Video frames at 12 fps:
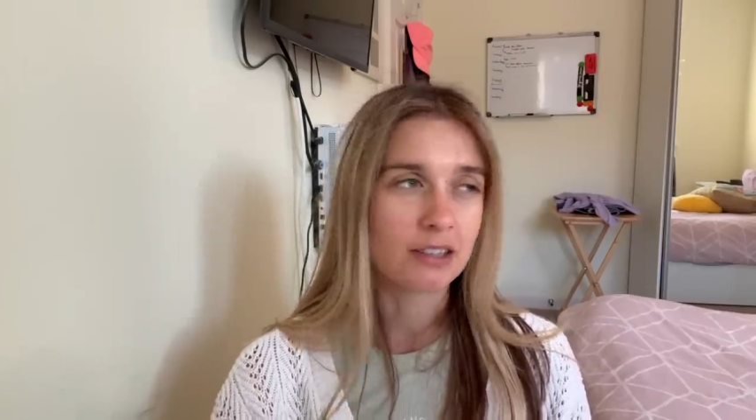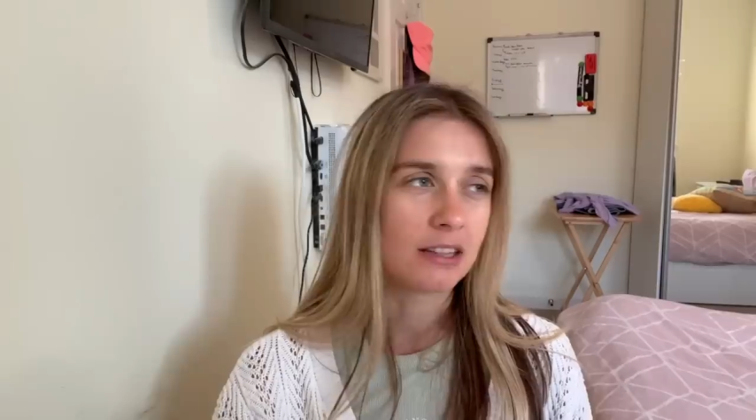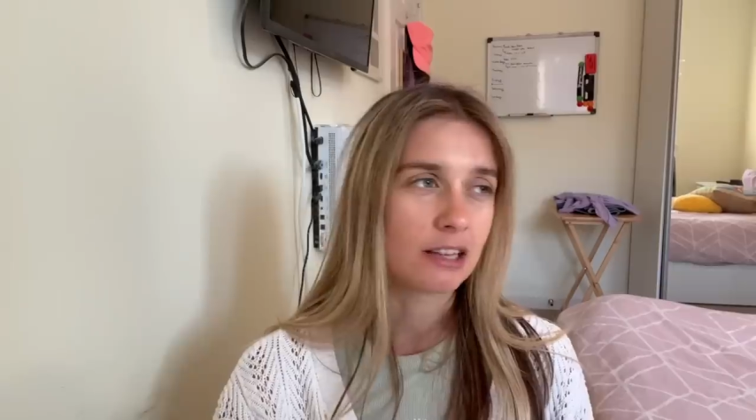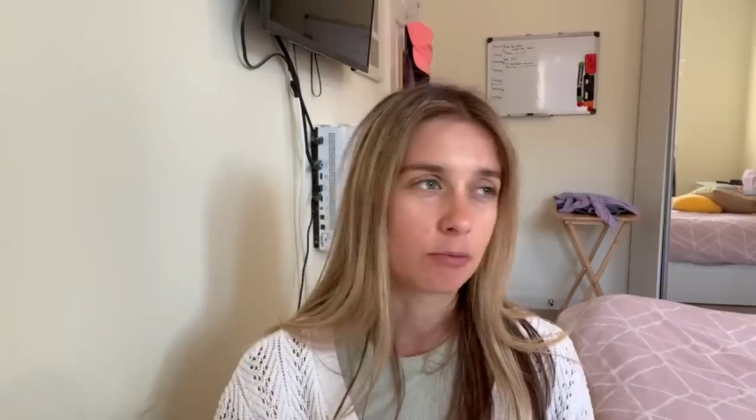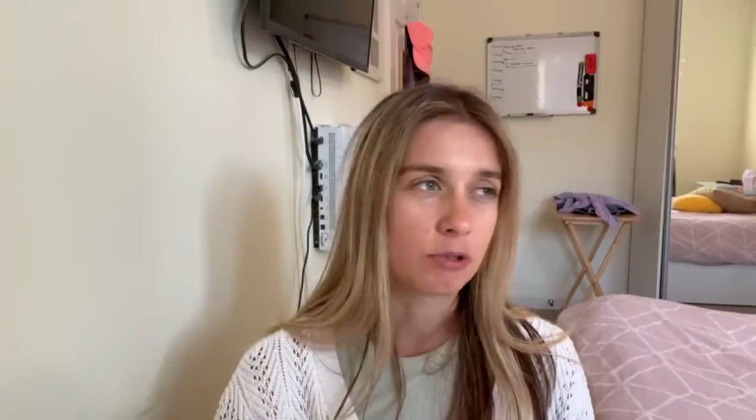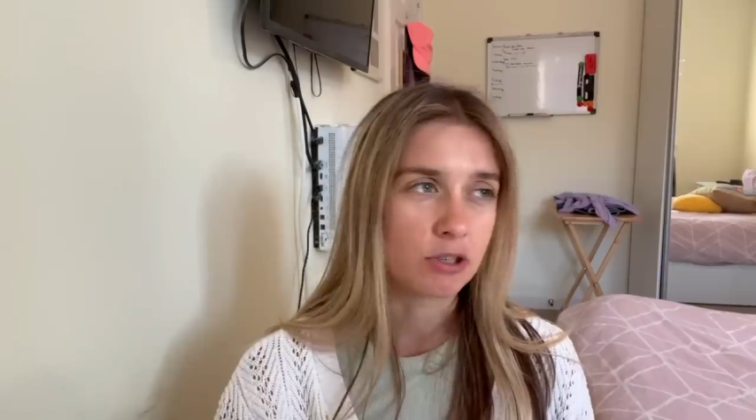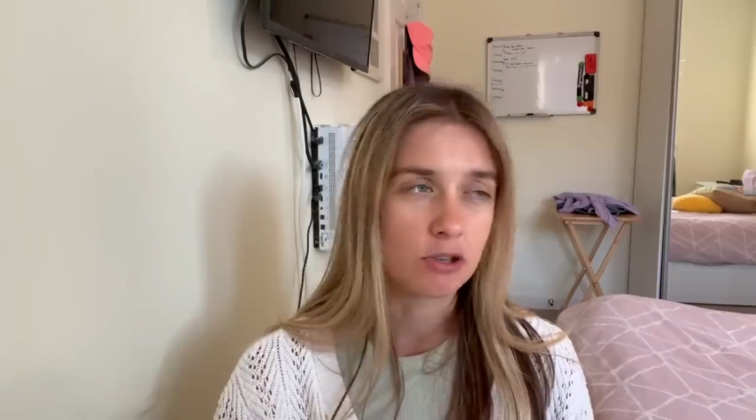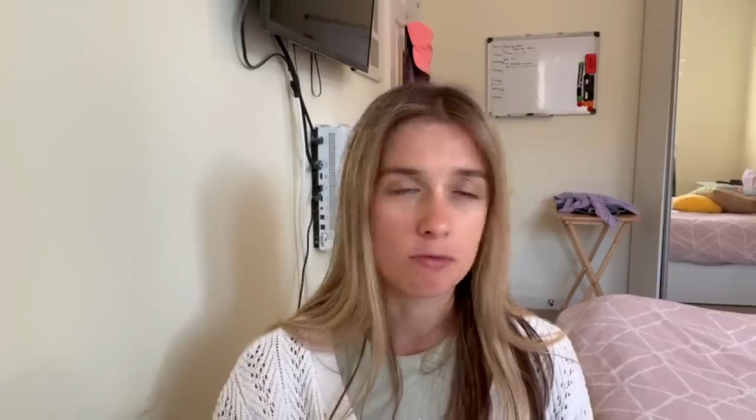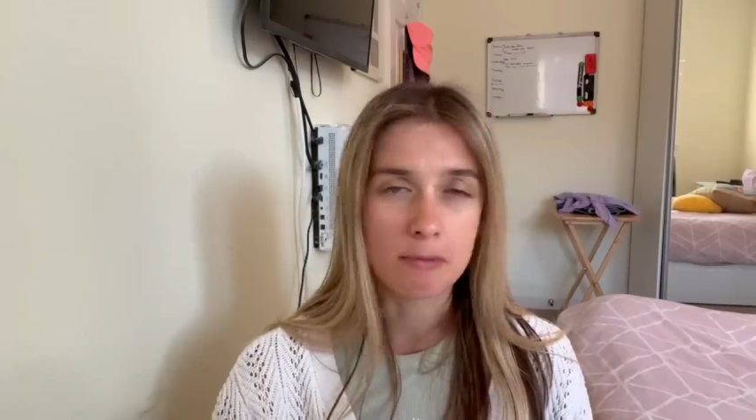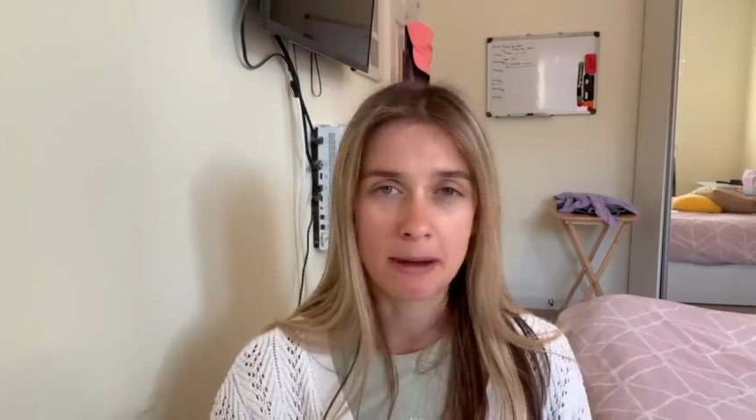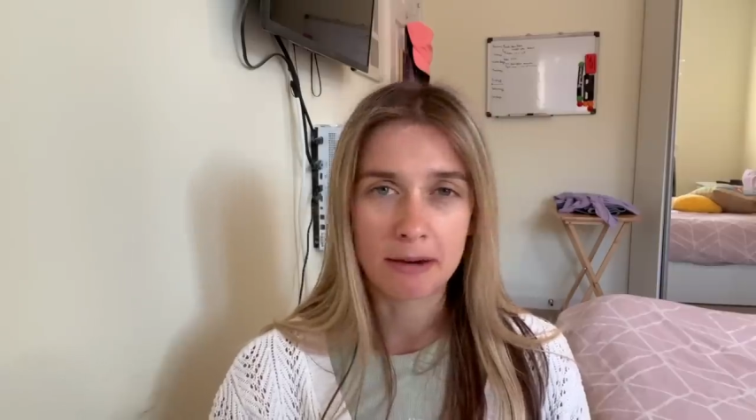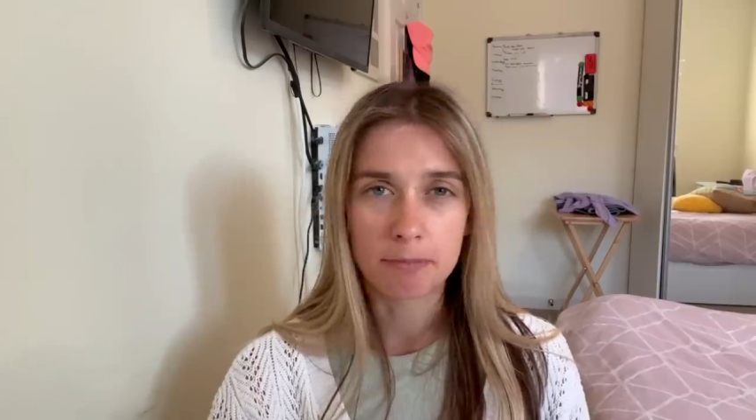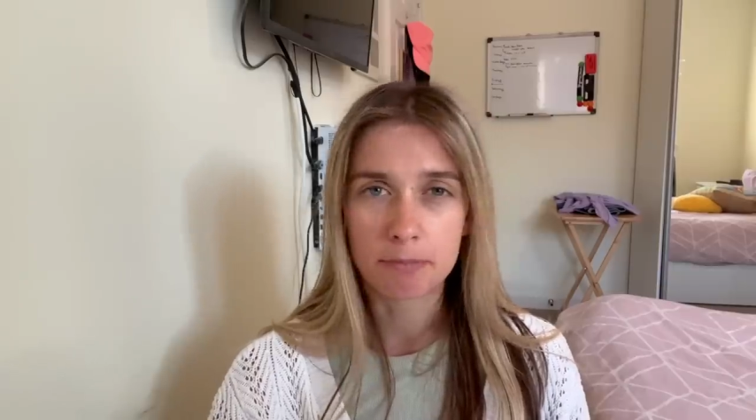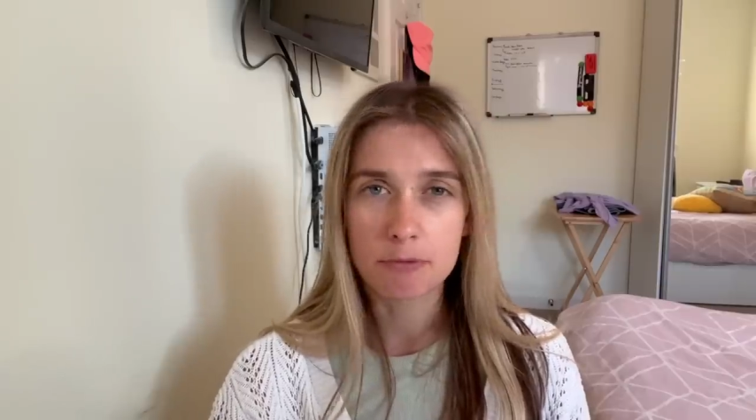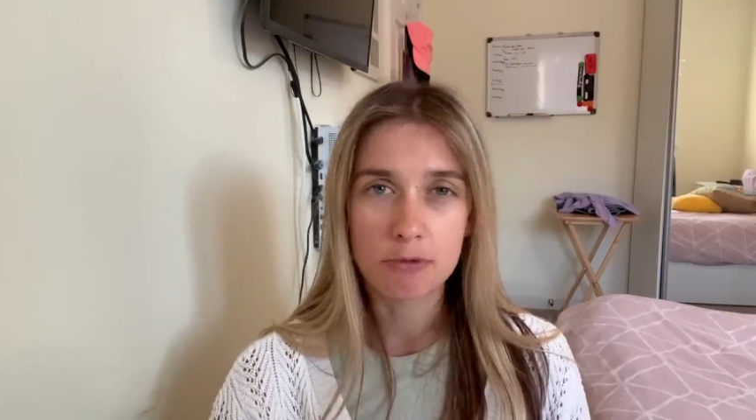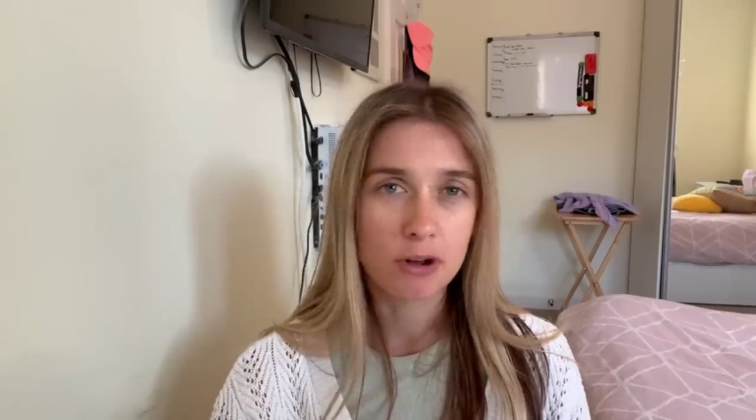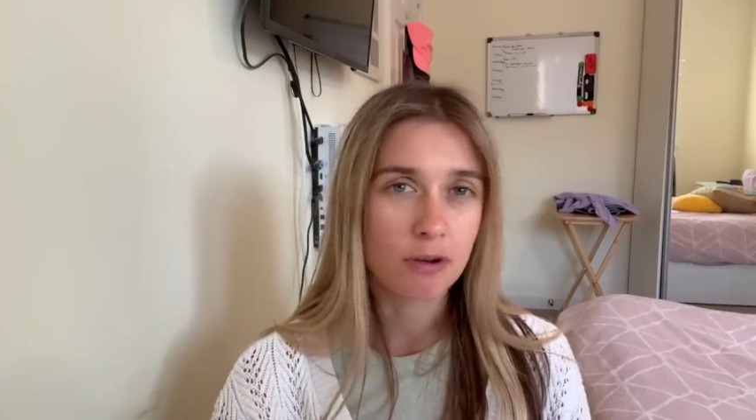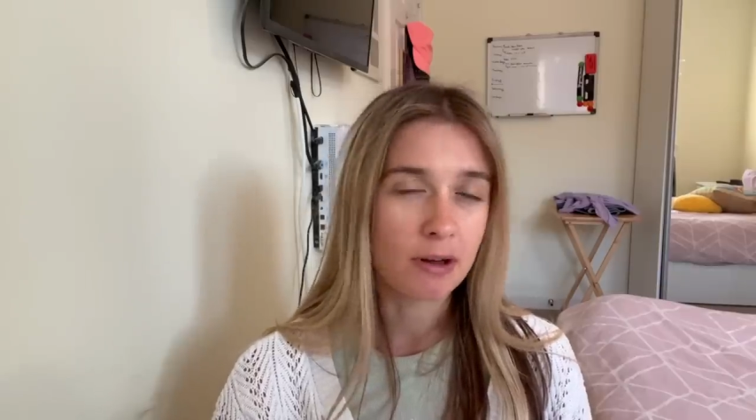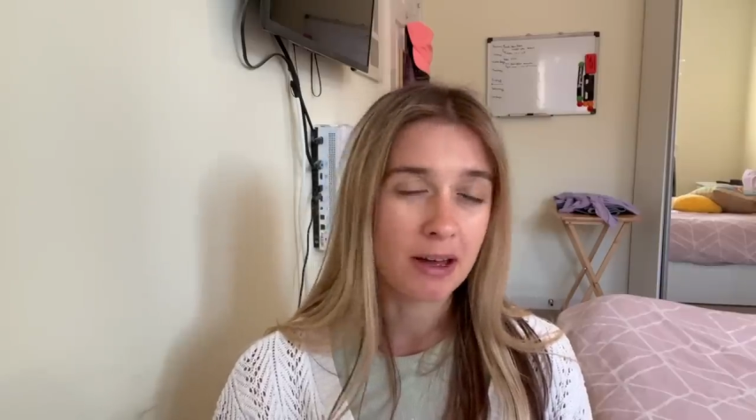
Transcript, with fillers: and that's what you do with Mount and Bruno